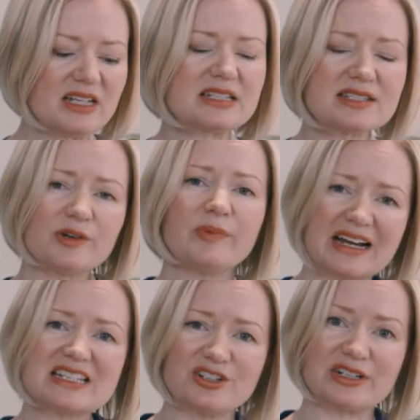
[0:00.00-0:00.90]
So
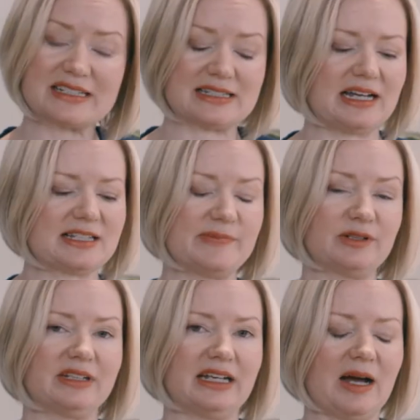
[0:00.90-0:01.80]
bacteria starts
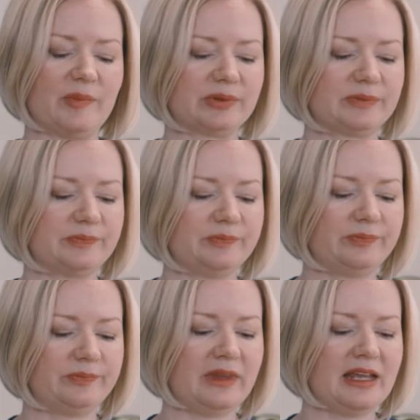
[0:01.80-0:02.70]
building up.
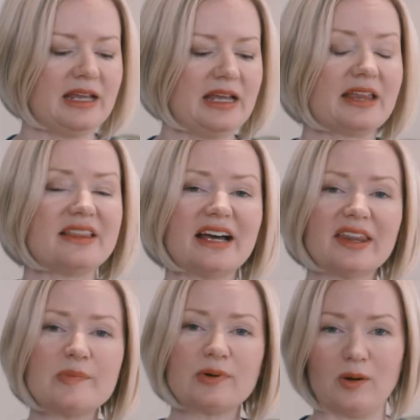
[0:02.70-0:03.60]
The
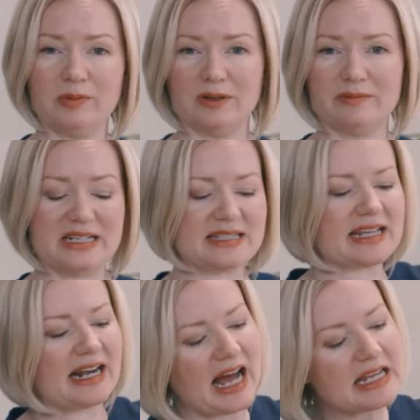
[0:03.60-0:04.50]
other problem is
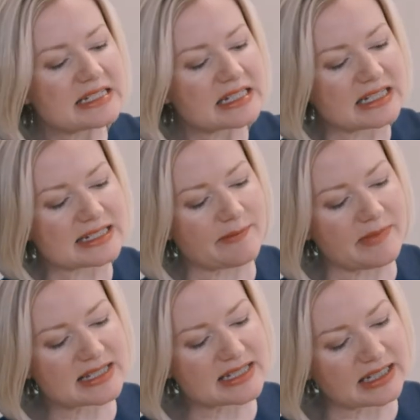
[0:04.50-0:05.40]
that under this
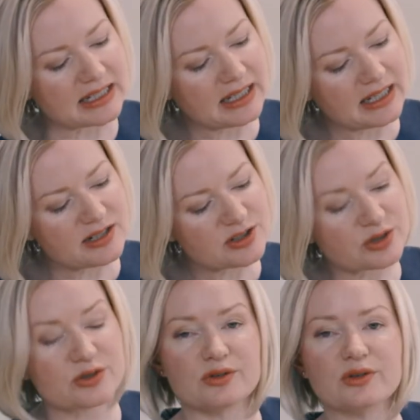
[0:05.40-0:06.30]
missing
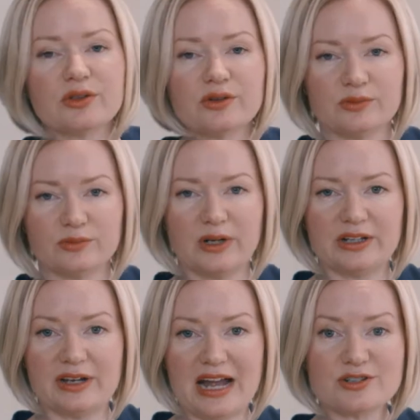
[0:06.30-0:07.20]
tooth, where your
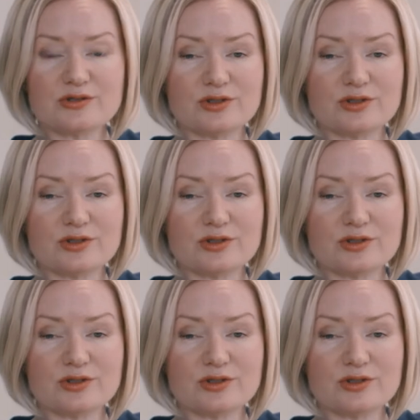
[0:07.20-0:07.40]
natural